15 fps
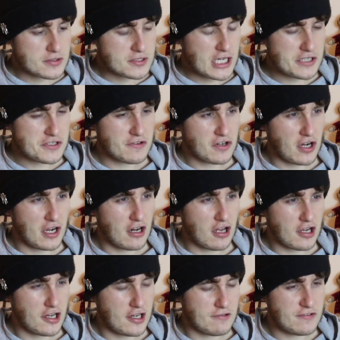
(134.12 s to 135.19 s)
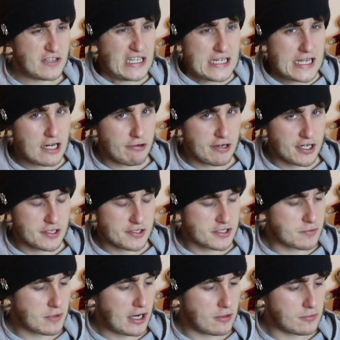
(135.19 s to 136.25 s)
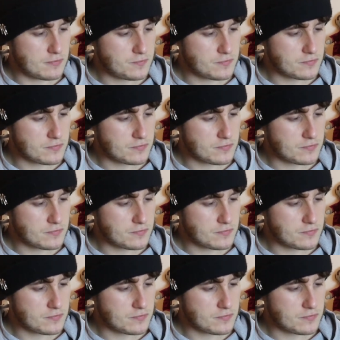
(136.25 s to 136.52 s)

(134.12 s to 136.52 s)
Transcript: touch of kind of like a vanilla-iness as well.